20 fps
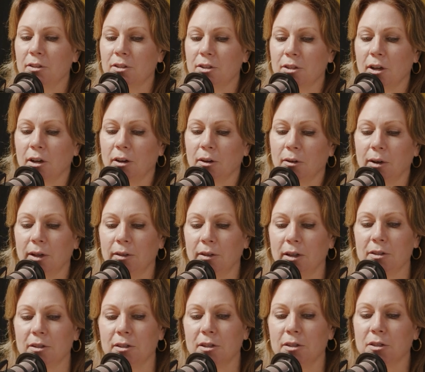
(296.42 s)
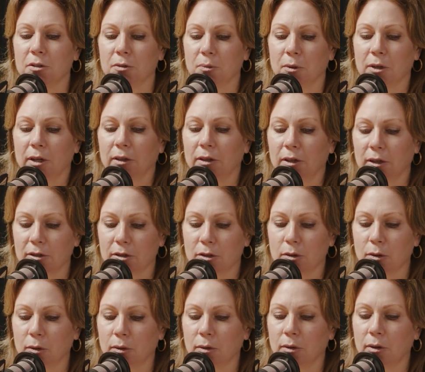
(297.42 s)
so, and this is what I think is
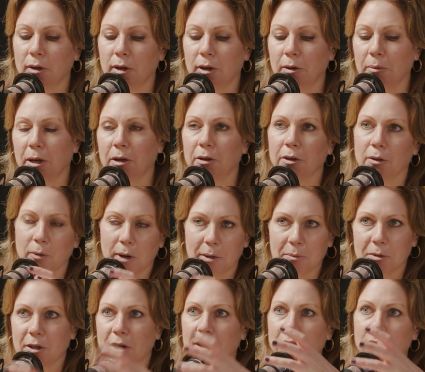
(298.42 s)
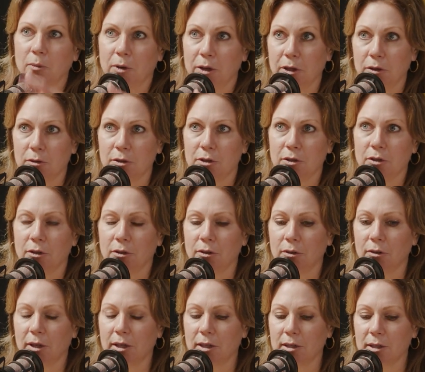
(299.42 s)
cool about your website and what you
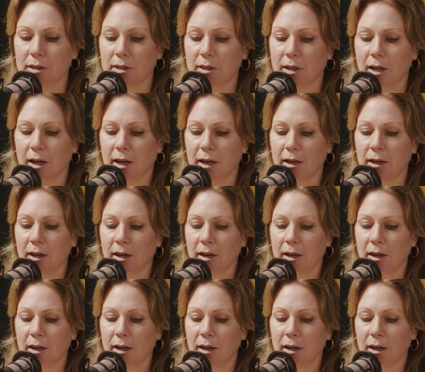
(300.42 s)
do, is that